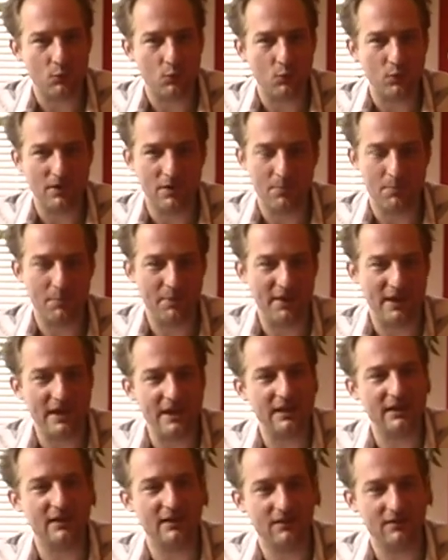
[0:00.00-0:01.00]
when a
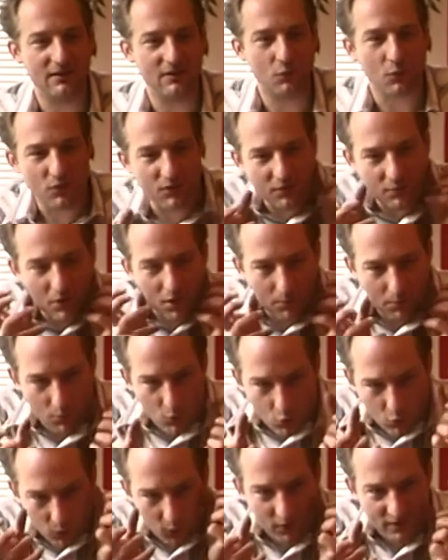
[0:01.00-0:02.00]
pig with a
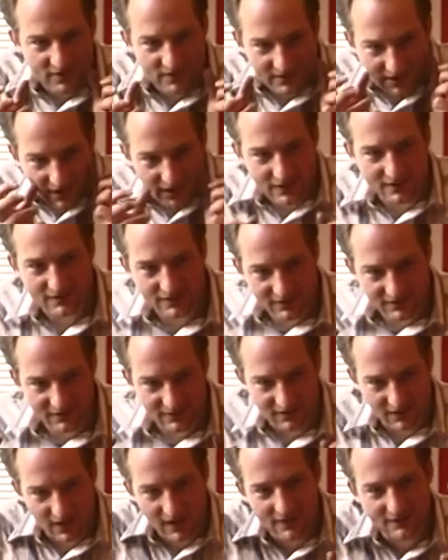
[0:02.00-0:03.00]
boar with tusks
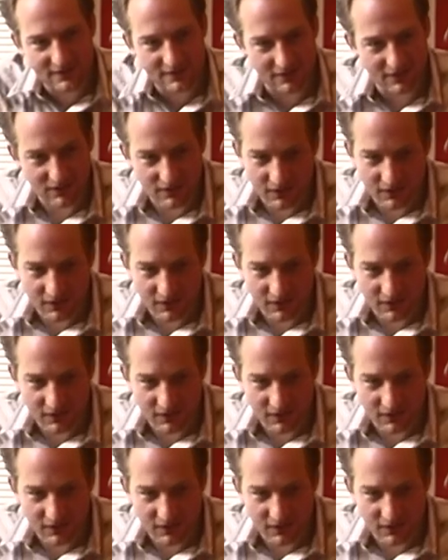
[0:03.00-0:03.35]
dives into